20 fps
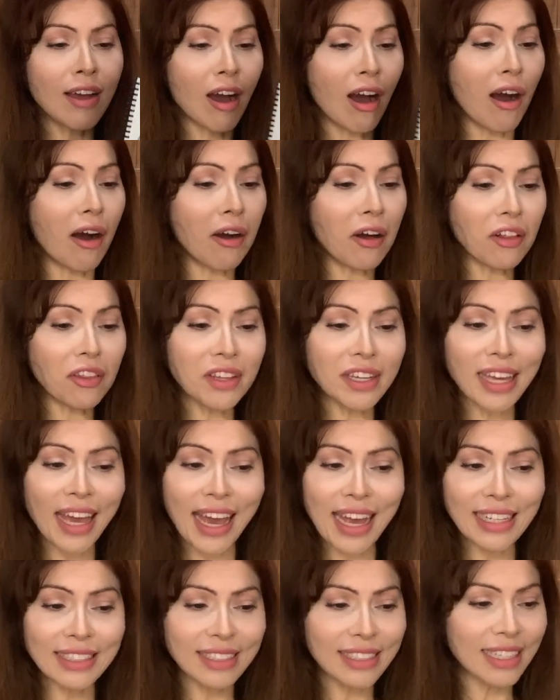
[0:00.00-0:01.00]
all the
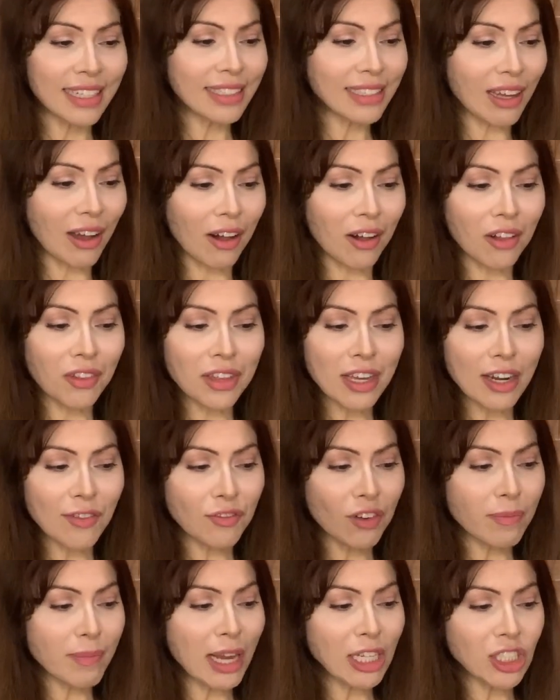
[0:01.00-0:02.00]
cases, all the
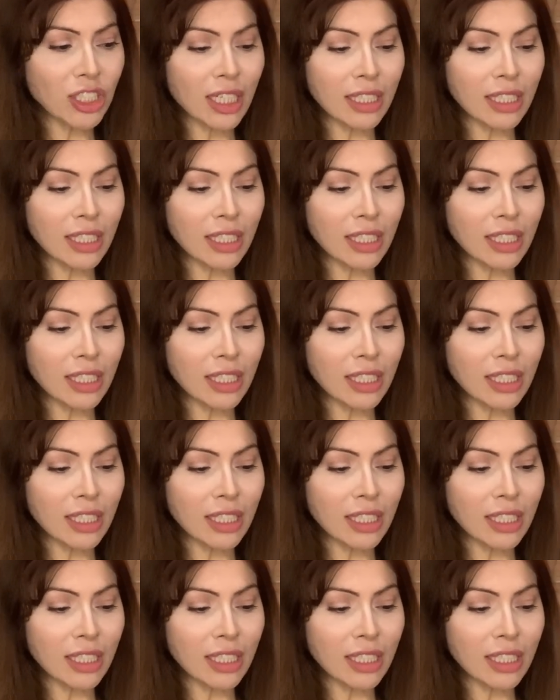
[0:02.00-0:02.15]
information